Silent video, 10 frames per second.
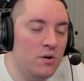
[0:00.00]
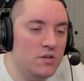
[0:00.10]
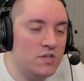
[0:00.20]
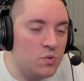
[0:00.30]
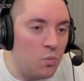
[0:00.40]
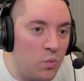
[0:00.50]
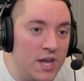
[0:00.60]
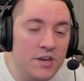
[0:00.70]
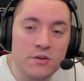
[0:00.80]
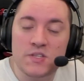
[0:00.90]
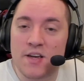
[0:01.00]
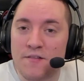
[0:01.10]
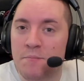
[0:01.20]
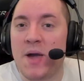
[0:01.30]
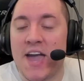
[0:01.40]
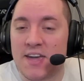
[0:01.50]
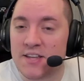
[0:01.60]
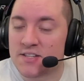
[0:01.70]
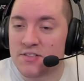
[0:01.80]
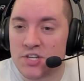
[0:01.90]
just wean yourself back
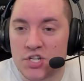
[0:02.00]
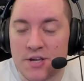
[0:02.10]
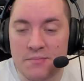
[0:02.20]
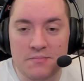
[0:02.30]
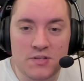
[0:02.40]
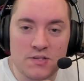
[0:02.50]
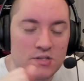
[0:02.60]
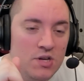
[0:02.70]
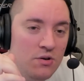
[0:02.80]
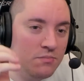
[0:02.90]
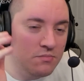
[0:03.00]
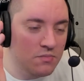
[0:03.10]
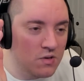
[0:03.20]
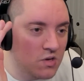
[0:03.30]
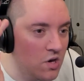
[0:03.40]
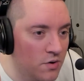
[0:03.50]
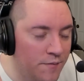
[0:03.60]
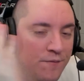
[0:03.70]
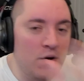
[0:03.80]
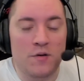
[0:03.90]
into the gym. Just don't go
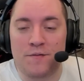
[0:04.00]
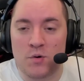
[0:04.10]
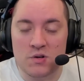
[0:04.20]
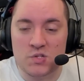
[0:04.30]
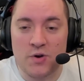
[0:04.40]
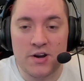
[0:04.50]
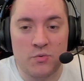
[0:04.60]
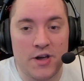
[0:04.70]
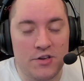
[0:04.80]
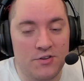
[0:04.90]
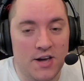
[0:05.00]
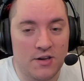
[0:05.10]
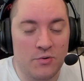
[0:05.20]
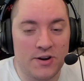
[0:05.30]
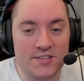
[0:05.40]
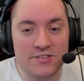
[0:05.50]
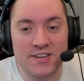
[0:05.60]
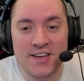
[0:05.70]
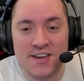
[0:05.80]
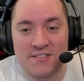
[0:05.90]
full force right away, or you're not going to want to do
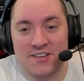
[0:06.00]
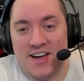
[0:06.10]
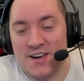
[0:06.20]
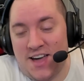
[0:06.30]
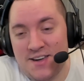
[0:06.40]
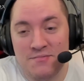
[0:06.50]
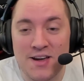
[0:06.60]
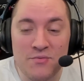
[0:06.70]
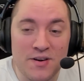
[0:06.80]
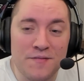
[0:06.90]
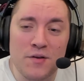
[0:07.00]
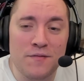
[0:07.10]
it. Well, I went full